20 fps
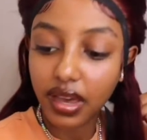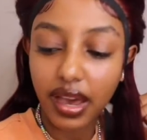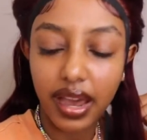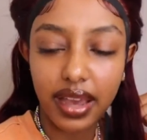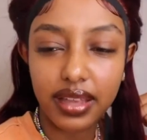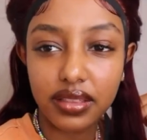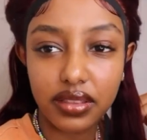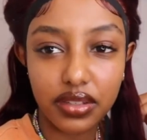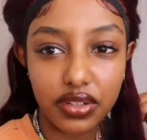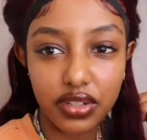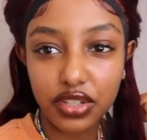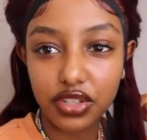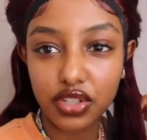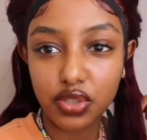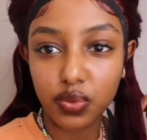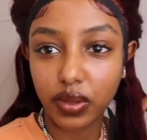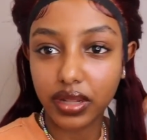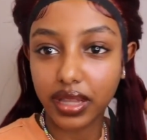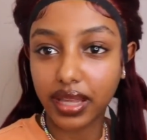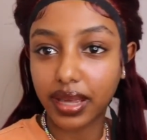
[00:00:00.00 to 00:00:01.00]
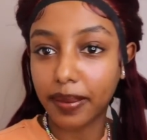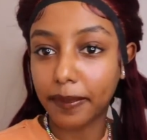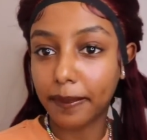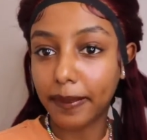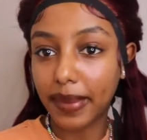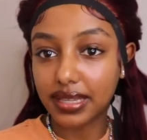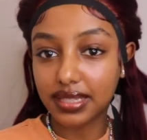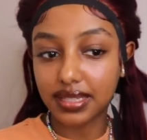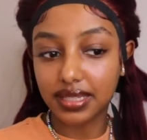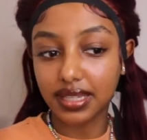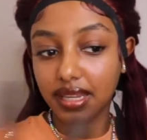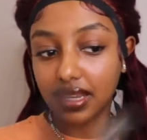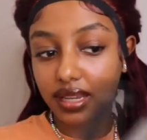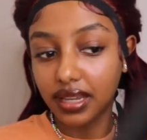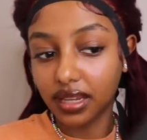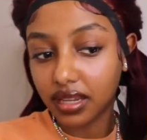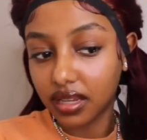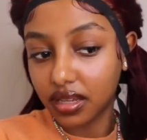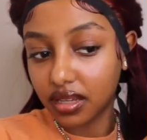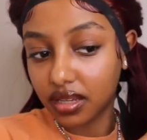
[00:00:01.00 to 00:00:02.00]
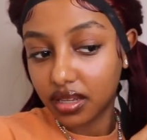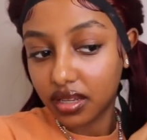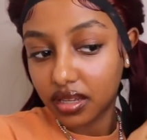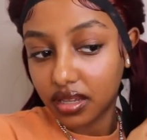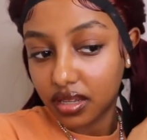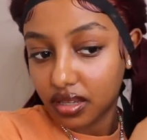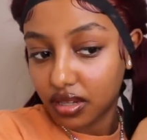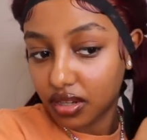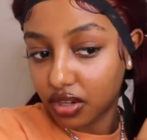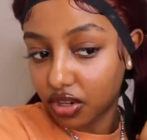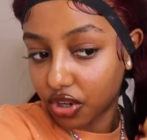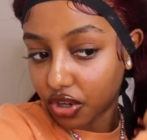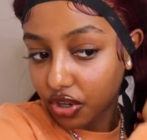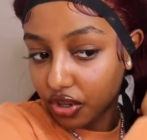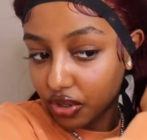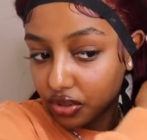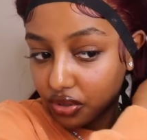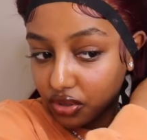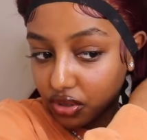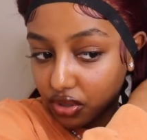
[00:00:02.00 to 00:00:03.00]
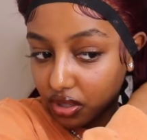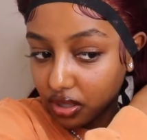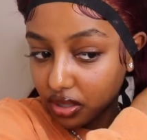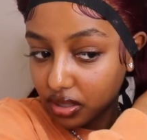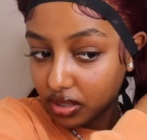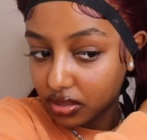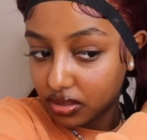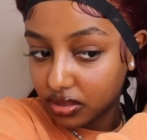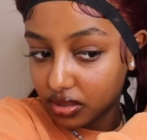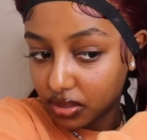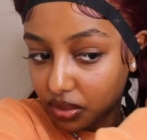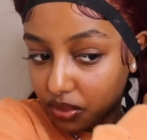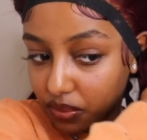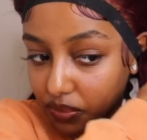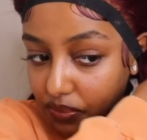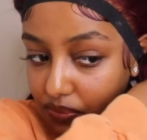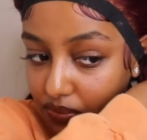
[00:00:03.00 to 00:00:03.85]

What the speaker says: I literally just want like a messy curl look, so.